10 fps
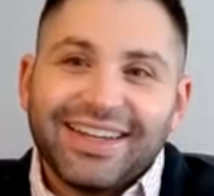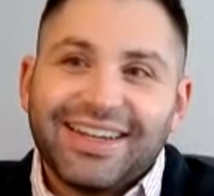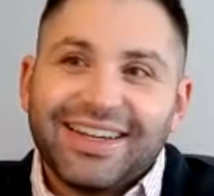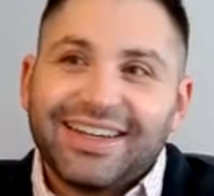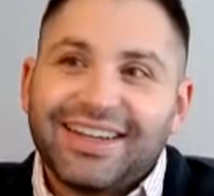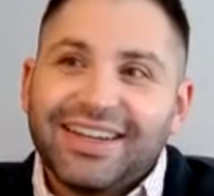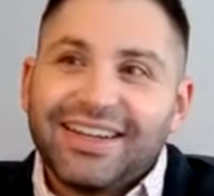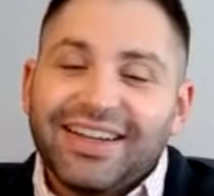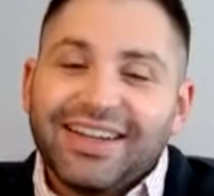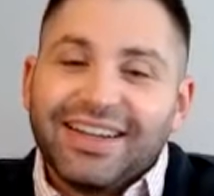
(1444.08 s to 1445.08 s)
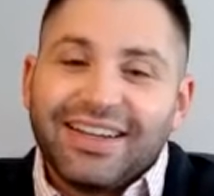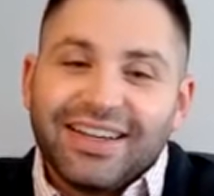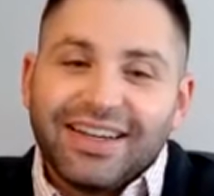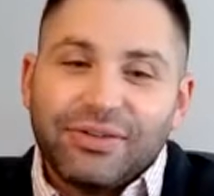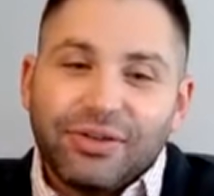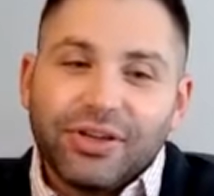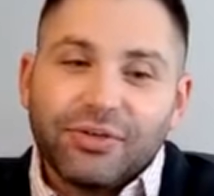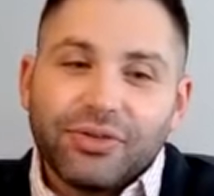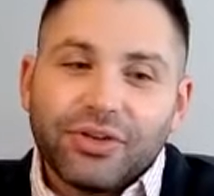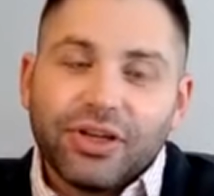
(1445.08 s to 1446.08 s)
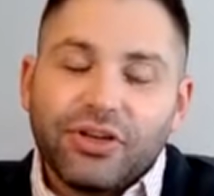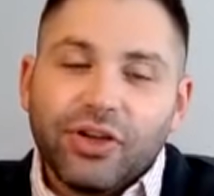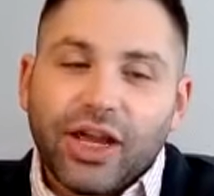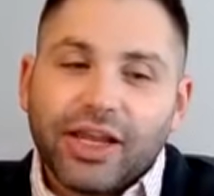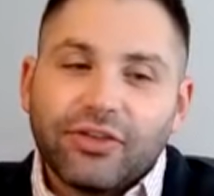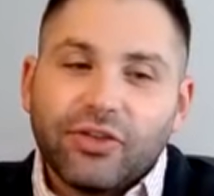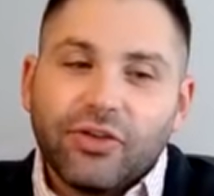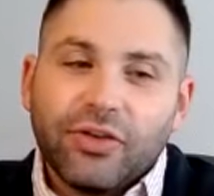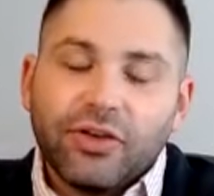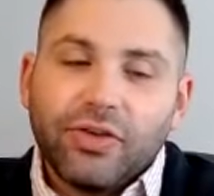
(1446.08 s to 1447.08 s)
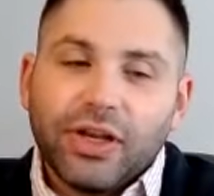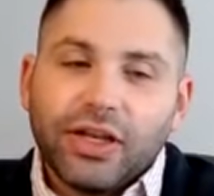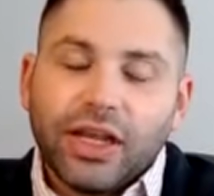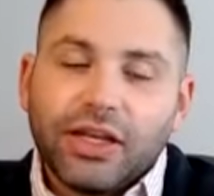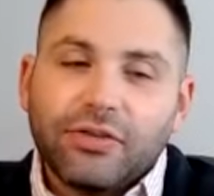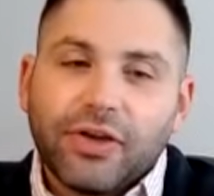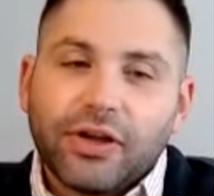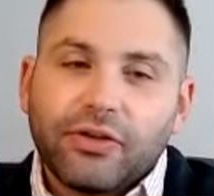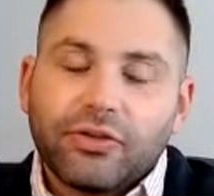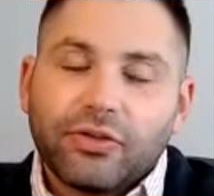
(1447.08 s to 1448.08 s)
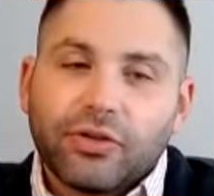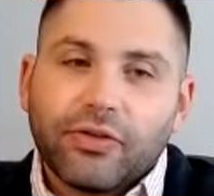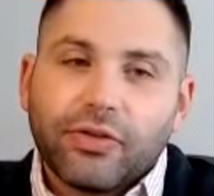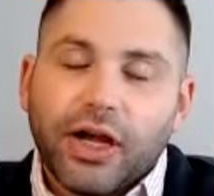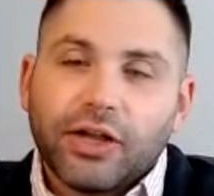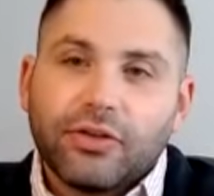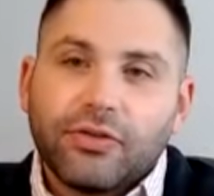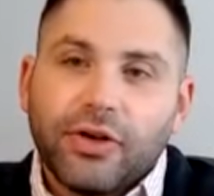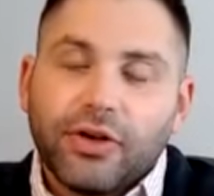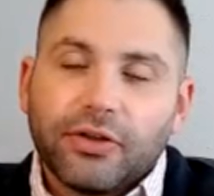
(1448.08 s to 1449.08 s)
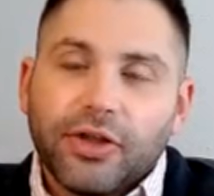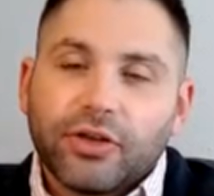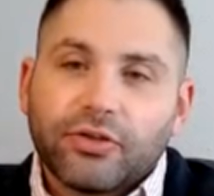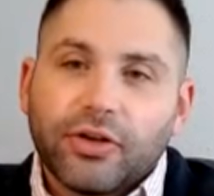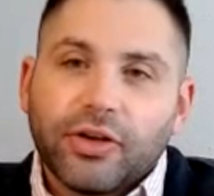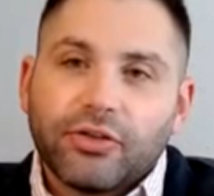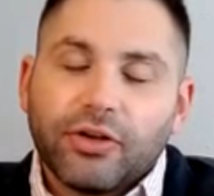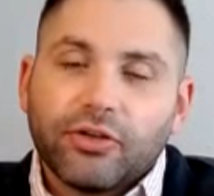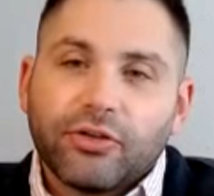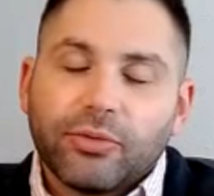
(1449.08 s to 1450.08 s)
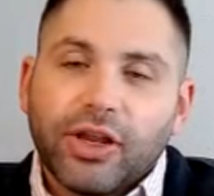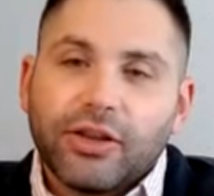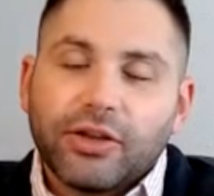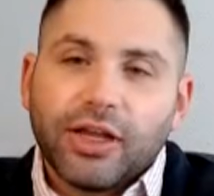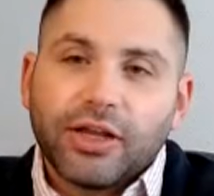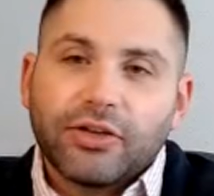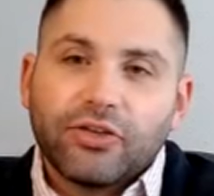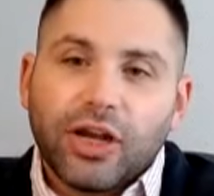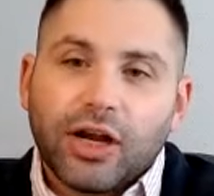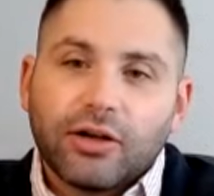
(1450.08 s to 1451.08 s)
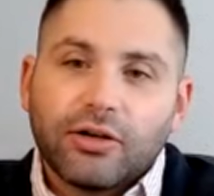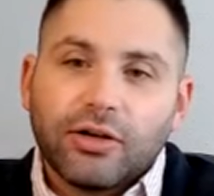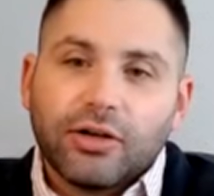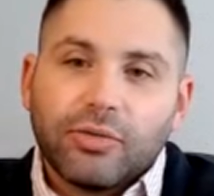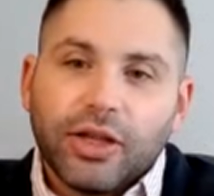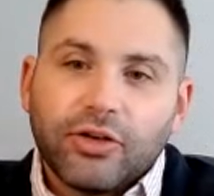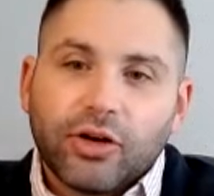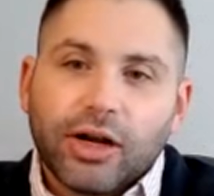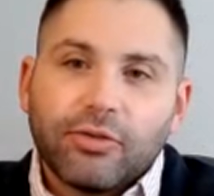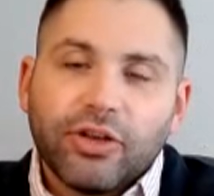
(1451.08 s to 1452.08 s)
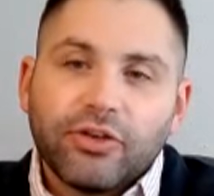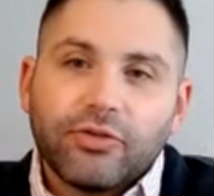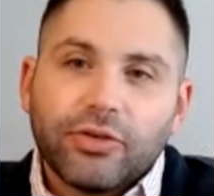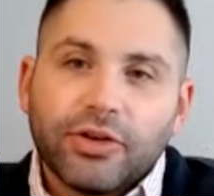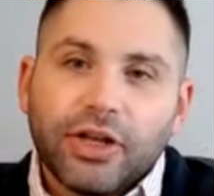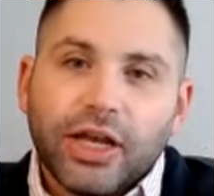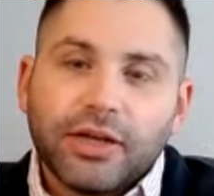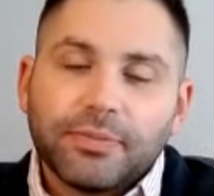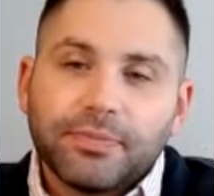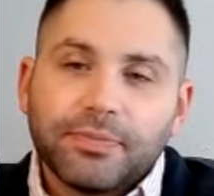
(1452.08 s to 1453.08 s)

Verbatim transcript: uh, well, this was good. Do you, I guess, do you, have, do you have any, any final sort of thought, th- thoughts for our listeners and anything you'd like to share related to our conversation for today?